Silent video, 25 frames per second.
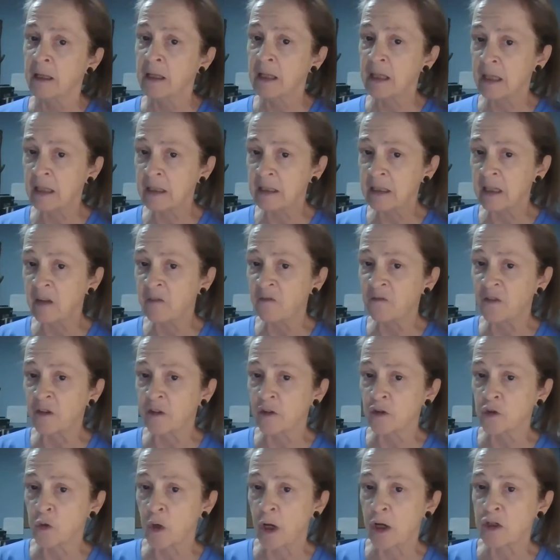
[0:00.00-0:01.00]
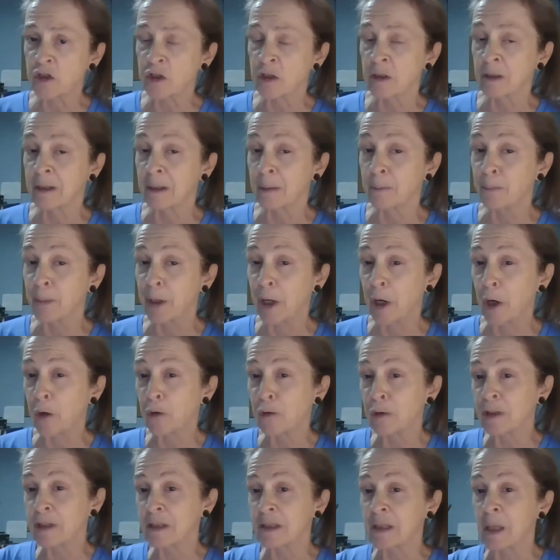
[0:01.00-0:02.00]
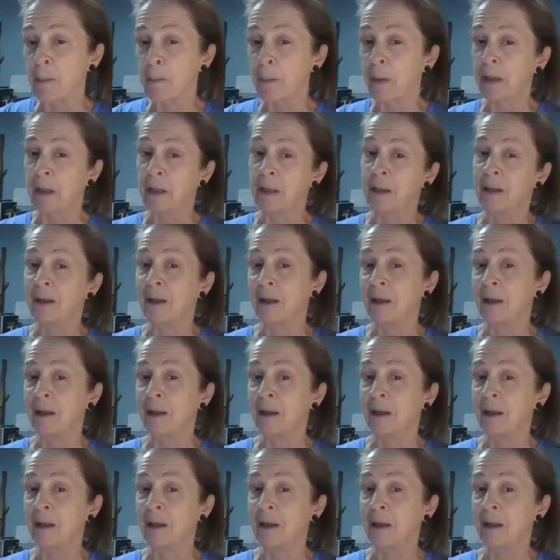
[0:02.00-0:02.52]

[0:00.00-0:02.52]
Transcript: kidney filtration compared to somebody